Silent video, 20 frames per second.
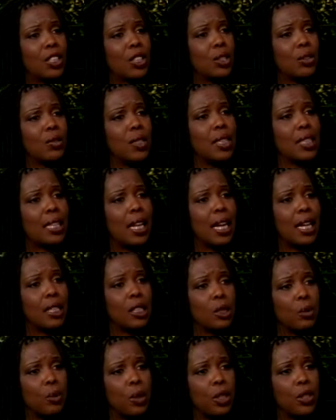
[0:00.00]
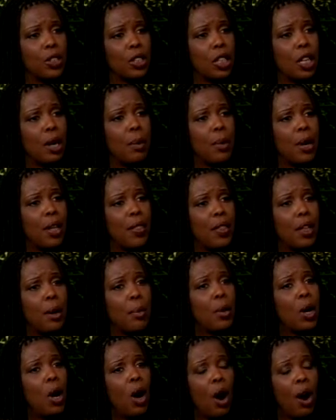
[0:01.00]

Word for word: suicide spirit to come on them